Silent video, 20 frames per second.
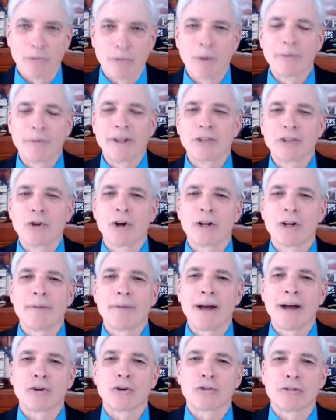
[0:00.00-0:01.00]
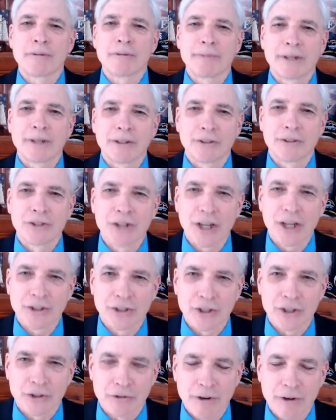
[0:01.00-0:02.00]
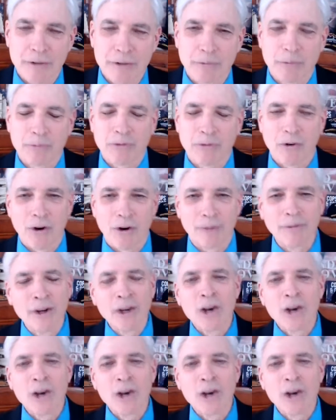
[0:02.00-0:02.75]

when we talk about criminal justice reform.